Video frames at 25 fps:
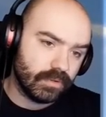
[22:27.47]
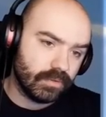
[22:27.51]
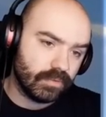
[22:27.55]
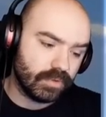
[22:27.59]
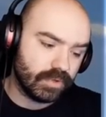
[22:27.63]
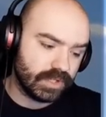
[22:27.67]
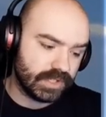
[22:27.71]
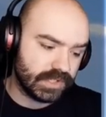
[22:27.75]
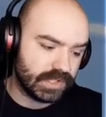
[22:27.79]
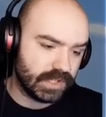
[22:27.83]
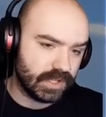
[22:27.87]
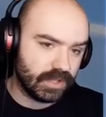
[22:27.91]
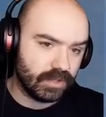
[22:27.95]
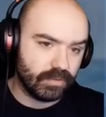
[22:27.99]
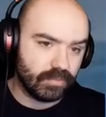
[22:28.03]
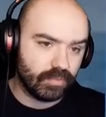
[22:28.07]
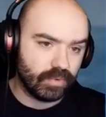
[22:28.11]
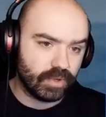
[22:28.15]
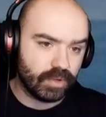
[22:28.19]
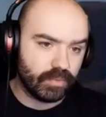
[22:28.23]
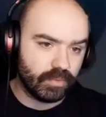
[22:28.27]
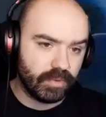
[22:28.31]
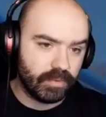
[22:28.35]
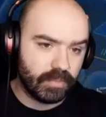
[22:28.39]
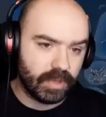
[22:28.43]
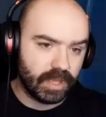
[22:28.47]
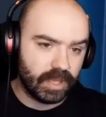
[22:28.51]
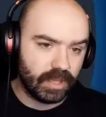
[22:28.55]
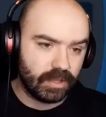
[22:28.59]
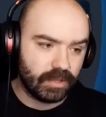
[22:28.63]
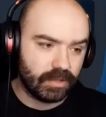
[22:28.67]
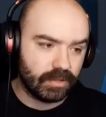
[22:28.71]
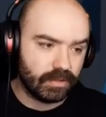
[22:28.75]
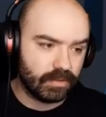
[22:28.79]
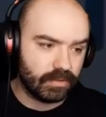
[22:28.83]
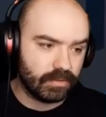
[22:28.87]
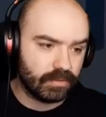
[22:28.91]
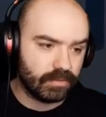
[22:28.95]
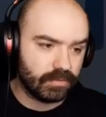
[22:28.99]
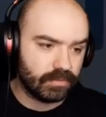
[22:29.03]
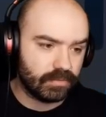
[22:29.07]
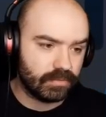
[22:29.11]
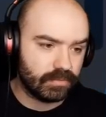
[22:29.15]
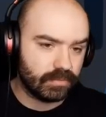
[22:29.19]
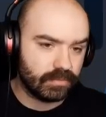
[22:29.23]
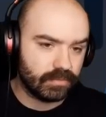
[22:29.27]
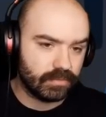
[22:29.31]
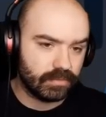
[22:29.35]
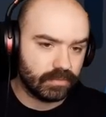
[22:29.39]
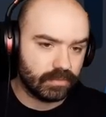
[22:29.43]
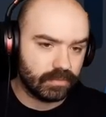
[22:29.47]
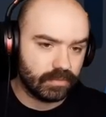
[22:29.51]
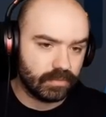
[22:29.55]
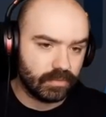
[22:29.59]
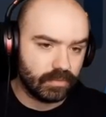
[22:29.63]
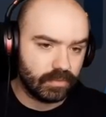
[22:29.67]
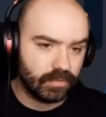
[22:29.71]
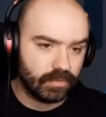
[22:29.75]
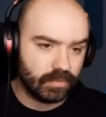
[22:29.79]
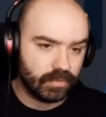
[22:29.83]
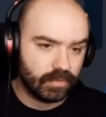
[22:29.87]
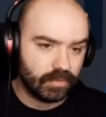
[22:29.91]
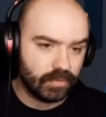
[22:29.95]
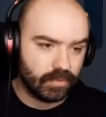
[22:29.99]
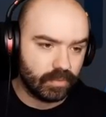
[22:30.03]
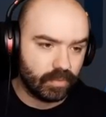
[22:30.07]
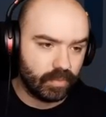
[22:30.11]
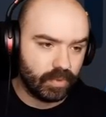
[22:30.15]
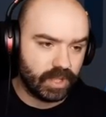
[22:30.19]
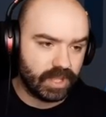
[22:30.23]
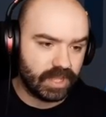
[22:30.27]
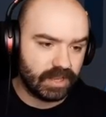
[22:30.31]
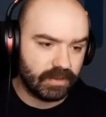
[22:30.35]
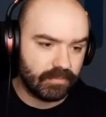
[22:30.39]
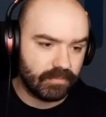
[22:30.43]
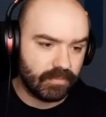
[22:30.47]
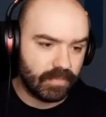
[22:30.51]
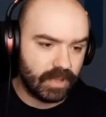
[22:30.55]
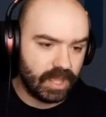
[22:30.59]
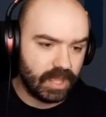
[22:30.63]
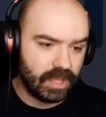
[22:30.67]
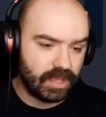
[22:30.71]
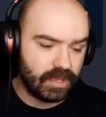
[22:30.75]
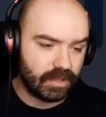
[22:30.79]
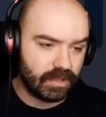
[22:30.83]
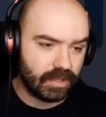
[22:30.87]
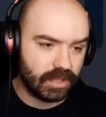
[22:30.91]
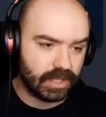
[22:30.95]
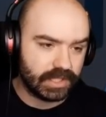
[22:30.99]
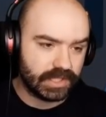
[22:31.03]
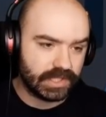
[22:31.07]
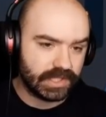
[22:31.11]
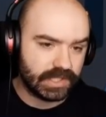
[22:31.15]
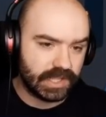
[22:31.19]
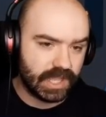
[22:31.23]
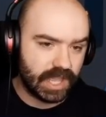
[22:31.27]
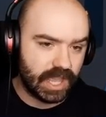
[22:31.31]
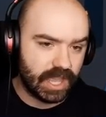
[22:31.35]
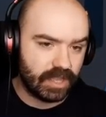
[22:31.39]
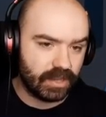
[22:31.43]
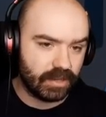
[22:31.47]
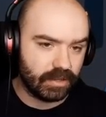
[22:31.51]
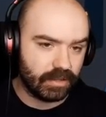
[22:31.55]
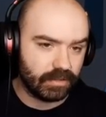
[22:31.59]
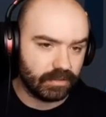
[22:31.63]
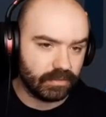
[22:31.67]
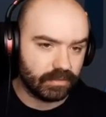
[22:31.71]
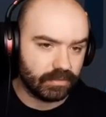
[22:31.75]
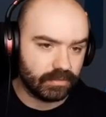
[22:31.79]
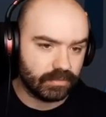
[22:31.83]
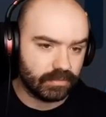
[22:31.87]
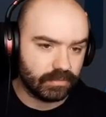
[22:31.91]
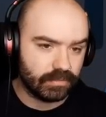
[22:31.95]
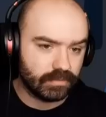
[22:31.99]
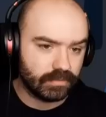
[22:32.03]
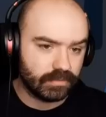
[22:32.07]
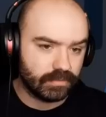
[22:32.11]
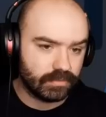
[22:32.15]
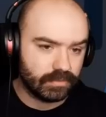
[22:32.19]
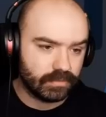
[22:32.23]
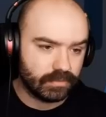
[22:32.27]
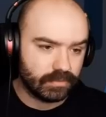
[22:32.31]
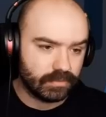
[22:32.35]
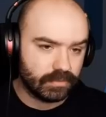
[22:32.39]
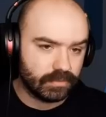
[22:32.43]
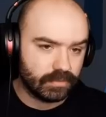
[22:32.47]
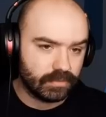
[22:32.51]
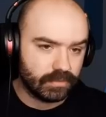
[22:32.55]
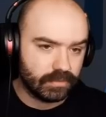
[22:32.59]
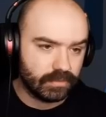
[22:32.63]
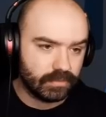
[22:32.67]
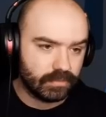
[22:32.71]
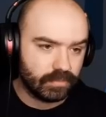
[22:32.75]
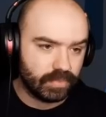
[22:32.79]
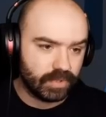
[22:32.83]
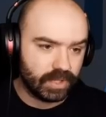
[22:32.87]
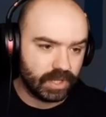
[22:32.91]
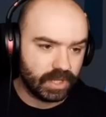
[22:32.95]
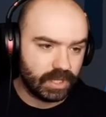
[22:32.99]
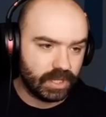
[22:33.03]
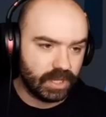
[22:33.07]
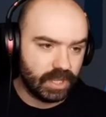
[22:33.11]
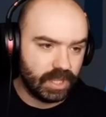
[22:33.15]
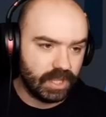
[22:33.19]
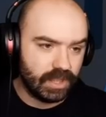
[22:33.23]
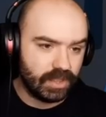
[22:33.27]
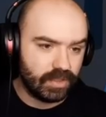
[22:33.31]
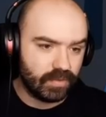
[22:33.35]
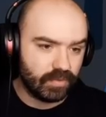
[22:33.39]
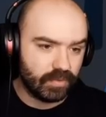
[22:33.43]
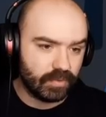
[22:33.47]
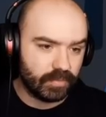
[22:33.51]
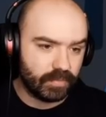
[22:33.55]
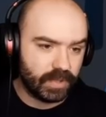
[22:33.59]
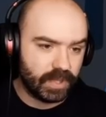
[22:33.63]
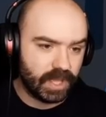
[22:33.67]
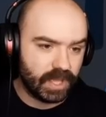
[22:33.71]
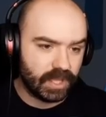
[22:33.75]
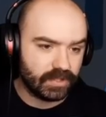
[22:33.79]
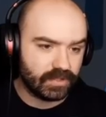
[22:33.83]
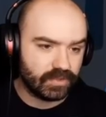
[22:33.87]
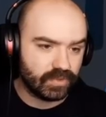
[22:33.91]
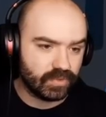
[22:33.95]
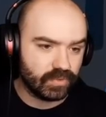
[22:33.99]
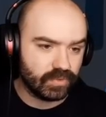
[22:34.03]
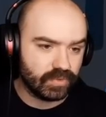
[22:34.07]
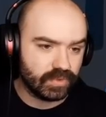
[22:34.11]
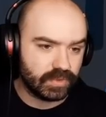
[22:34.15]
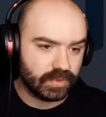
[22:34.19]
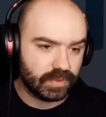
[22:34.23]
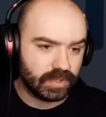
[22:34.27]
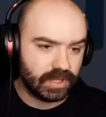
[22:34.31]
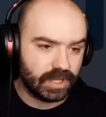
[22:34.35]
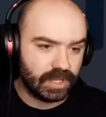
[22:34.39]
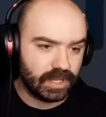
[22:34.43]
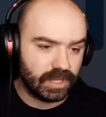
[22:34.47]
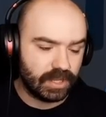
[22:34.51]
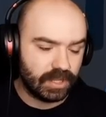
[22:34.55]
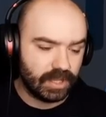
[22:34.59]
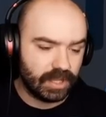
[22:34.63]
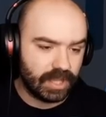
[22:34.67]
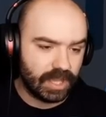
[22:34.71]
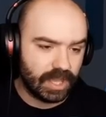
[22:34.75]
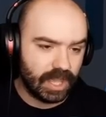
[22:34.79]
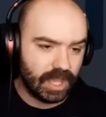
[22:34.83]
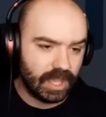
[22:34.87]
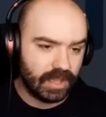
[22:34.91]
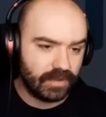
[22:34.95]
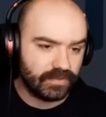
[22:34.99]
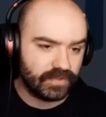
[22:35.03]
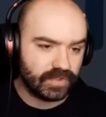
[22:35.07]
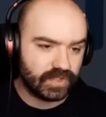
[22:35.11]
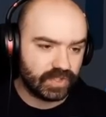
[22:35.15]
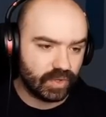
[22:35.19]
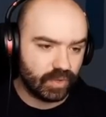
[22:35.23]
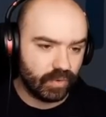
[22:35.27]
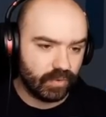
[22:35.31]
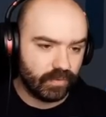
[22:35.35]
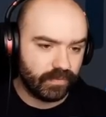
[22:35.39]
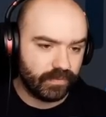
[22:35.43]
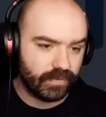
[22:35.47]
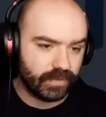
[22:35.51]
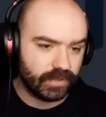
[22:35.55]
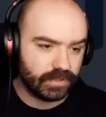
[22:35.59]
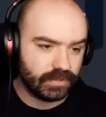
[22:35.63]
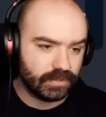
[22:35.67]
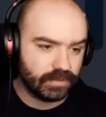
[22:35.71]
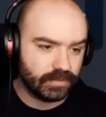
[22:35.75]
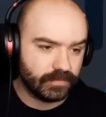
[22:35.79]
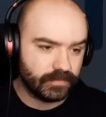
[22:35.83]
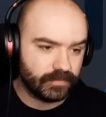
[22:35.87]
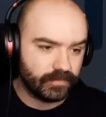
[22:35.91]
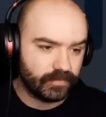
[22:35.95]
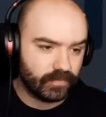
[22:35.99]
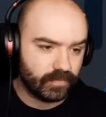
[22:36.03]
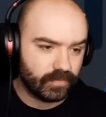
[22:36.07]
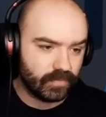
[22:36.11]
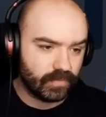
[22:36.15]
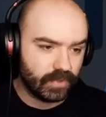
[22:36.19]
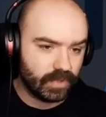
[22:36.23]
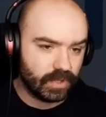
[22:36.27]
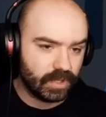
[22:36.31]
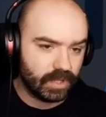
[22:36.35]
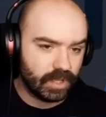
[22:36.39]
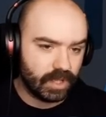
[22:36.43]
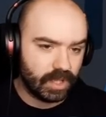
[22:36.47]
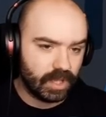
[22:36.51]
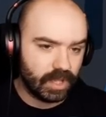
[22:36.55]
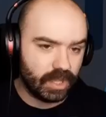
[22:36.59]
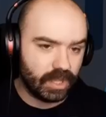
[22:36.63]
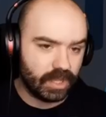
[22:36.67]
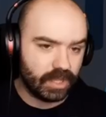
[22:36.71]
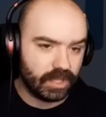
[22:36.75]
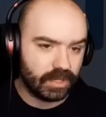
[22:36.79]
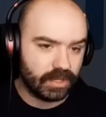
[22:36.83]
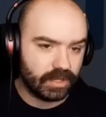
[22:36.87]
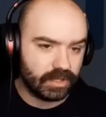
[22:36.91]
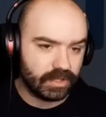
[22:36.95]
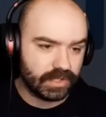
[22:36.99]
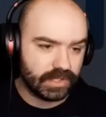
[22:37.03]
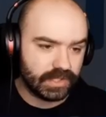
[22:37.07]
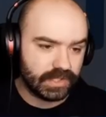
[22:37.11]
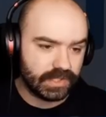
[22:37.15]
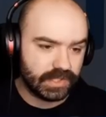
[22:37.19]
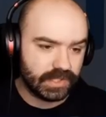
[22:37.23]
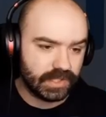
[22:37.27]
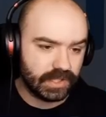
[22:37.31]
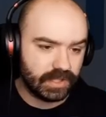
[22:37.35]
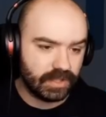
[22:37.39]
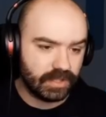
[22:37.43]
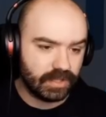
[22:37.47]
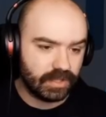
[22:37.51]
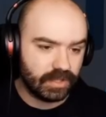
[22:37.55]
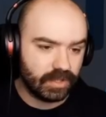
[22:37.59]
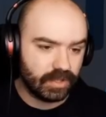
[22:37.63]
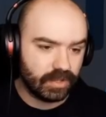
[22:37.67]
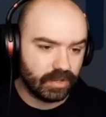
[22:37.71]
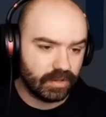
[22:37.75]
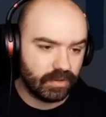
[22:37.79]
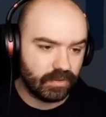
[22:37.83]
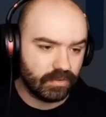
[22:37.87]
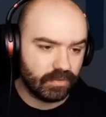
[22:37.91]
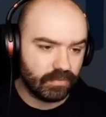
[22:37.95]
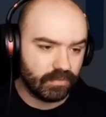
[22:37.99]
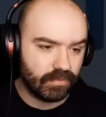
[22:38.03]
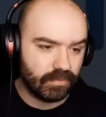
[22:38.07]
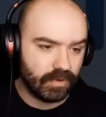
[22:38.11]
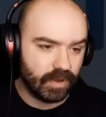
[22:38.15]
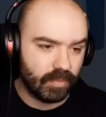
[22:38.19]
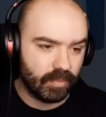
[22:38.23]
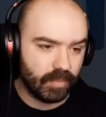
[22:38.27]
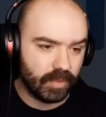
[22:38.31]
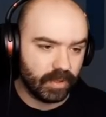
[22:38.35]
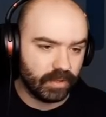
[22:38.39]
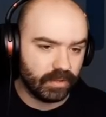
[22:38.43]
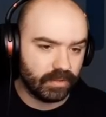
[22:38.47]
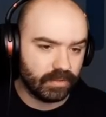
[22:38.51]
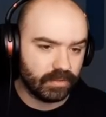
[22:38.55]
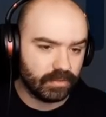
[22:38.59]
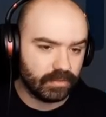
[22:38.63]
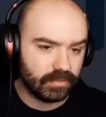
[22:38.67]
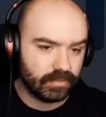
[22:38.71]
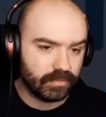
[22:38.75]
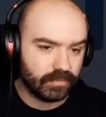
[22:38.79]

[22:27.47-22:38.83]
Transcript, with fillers: What is that? What can we make? We can make a scanner. But I need the repair tool. So I need cave sulfur and silicon rubber.